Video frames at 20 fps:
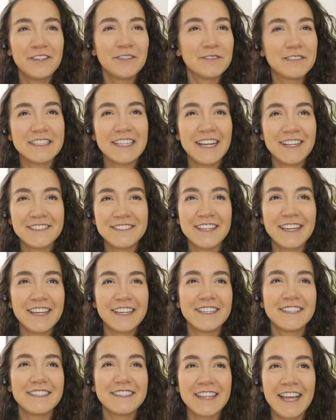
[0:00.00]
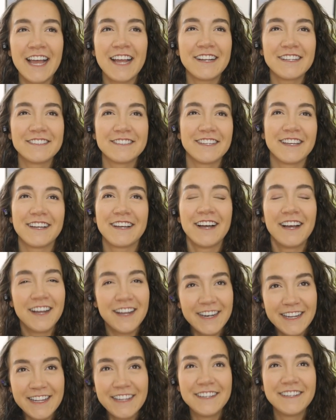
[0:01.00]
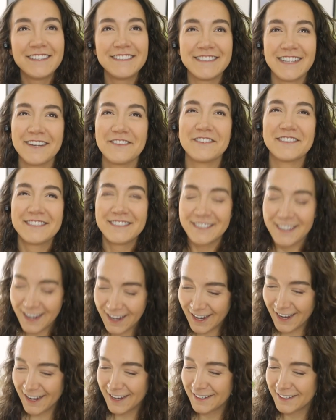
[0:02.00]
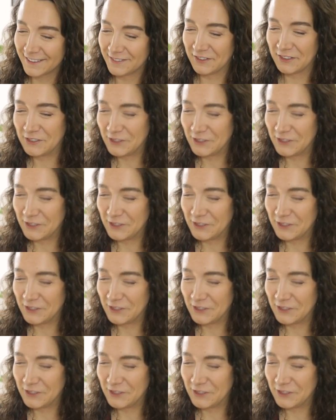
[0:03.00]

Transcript: You know what that's like? That is like honey down the side of a